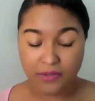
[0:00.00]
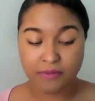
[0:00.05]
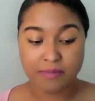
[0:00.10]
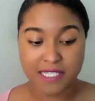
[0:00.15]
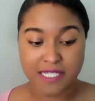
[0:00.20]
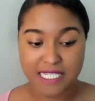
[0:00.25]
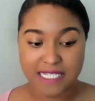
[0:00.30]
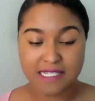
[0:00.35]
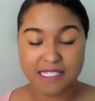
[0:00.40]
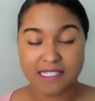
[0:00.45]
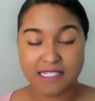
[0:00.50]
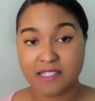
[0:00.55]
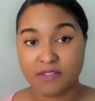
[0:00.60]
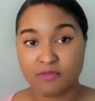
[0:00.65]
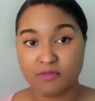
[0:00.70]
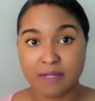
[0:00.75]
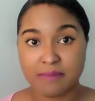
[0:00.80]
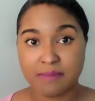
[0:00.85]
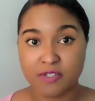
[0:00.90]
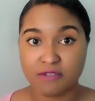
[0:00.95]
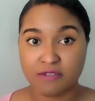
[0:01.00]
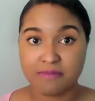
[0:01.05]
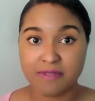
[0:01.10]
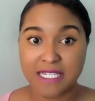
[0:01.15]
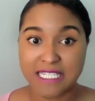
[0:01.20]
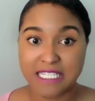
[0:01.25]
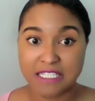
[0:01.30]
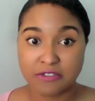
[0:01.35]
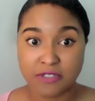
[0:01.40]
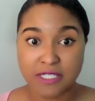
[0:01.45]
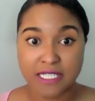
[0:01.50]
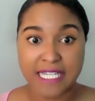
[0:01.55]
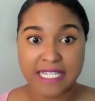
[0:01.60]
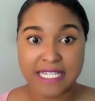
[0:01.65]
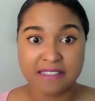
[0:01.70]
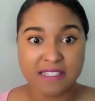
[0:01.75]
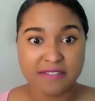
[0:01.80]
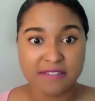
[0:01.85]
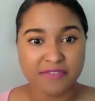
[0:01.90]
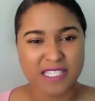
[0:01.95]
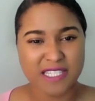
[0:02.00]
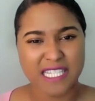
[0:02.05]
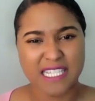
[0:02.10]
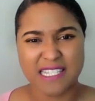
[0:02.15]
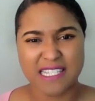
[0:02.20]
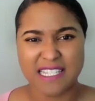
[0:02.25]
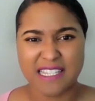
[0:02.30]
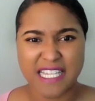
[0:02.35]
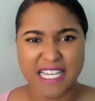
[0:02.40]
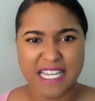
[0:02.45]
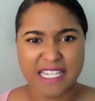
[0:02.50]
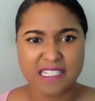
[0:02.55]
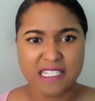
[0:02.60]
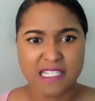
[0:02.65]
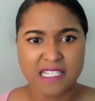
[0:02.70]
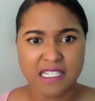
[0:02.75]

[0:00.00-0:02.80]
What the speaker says: because it disrupts your pineal gland, different things like that.